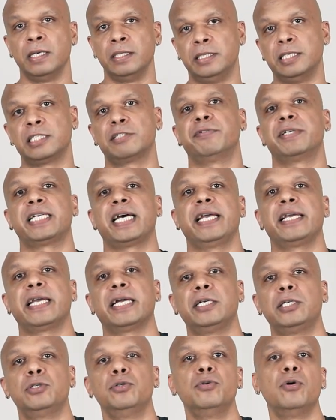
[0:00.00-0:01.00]
this is what I
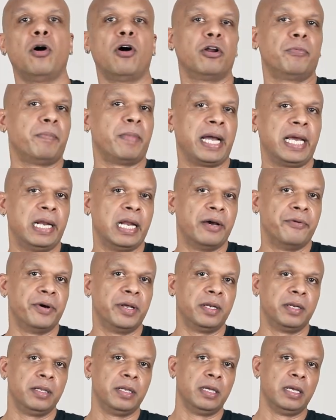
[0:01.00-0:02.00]
can do on my
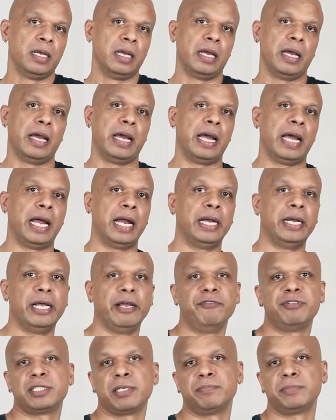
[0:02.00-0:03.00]
level. And
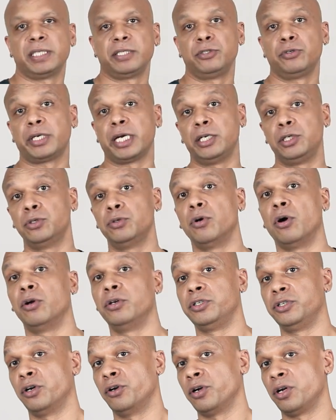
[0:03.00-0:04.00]
if something you can do
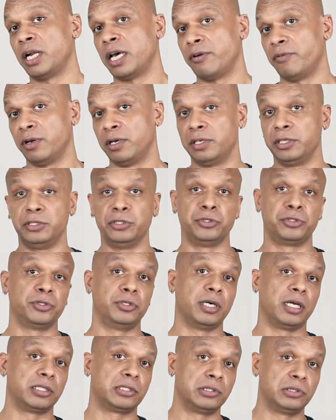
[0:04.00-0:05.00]
on your level, you
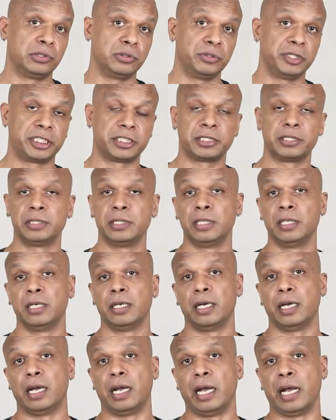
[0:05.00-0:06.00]
should also do it.
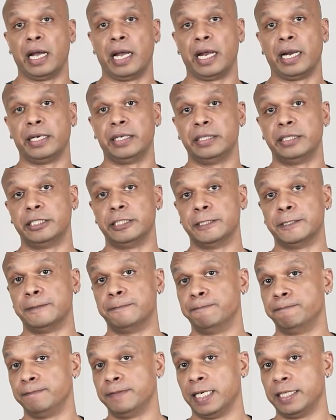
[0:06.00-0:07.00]
And
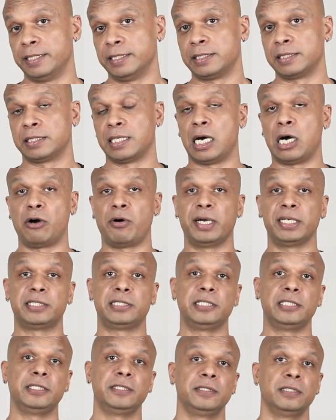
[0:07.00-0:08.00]
yeah, this is how I
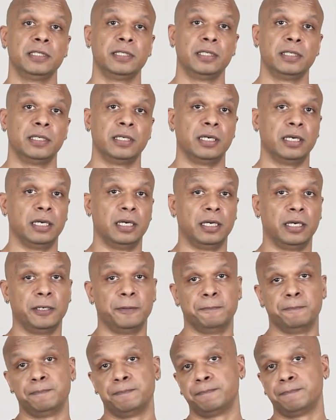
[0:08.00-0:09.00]
see. I